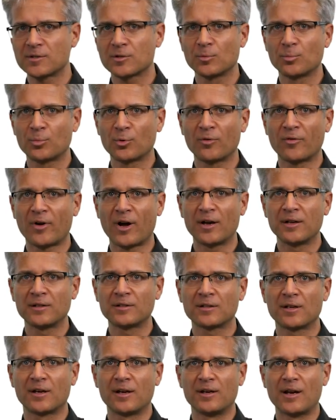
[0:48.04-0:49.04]
is to
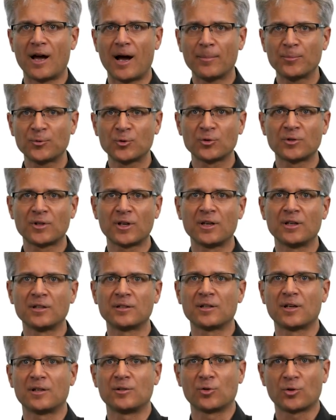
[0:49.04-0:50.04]
provide an
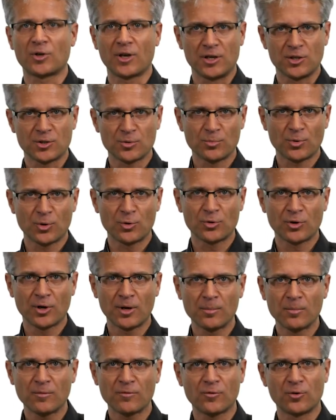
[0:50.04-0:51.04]
up-to-date education
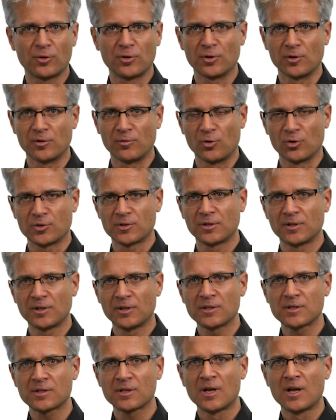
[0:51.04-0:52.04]
program for
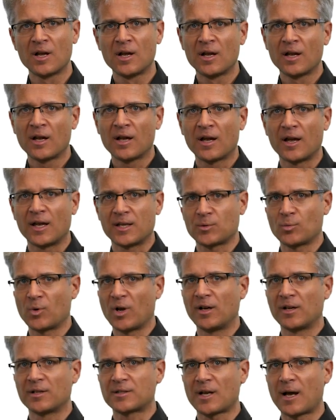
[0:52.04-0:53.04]
universities, as
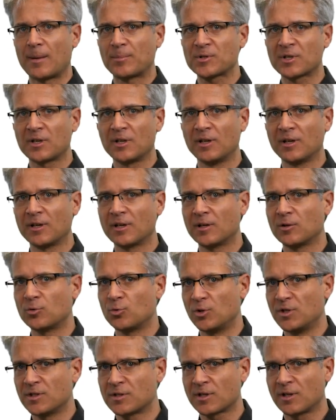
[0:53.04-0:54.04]
well as upskilling and
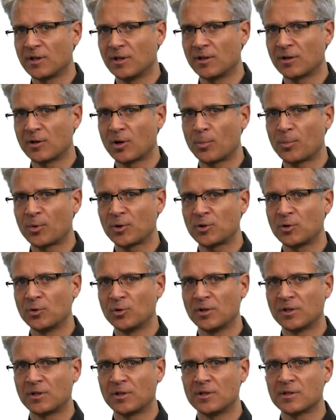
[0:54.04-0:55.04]
reskilling
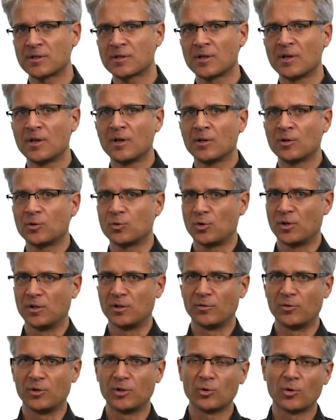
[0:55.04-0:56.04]
opportunities to
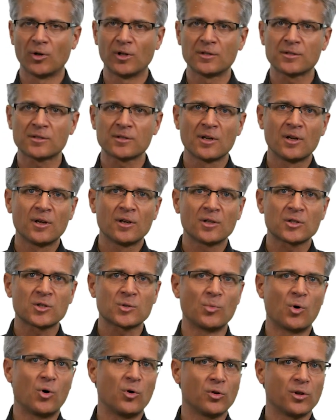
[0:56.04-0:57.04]
individuals,
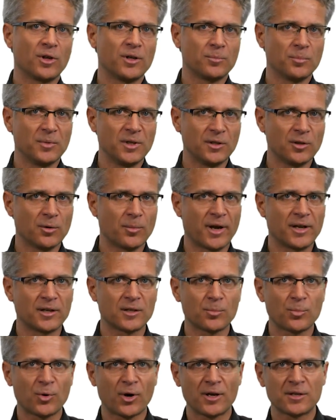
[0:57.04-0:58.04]
small and medium
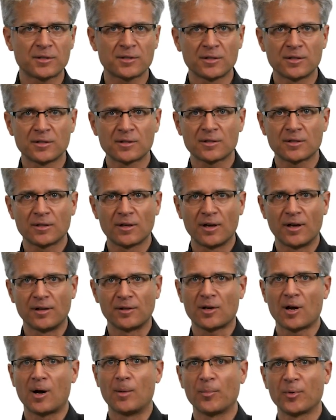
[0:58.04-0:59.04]
enterprises
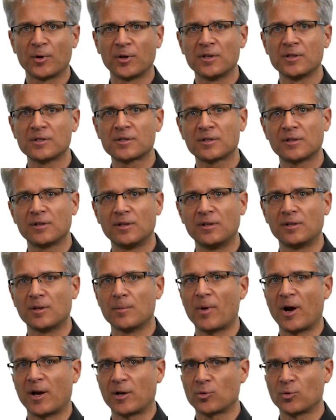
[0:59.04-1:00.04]
and companies in the
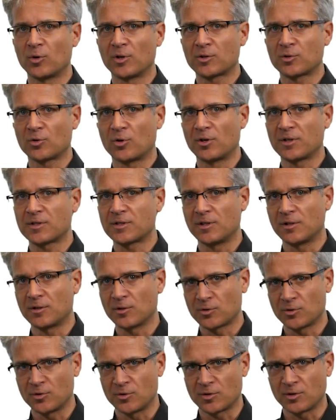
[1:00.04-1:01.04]
microelectronics
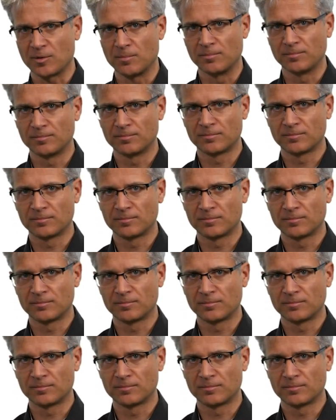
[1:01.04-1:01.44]
ecosystem.